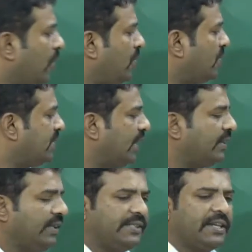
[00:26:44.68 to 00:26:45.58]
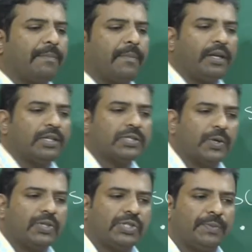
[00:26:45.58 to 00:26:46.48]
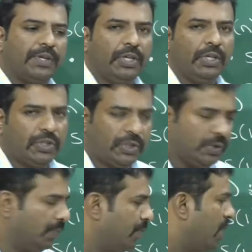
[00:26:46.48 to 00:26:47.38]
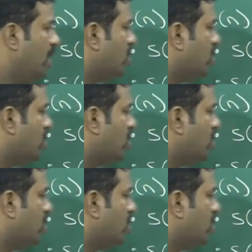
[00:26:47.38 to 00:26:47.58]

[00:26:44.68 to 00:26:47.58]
just going to say this statement is going to be true.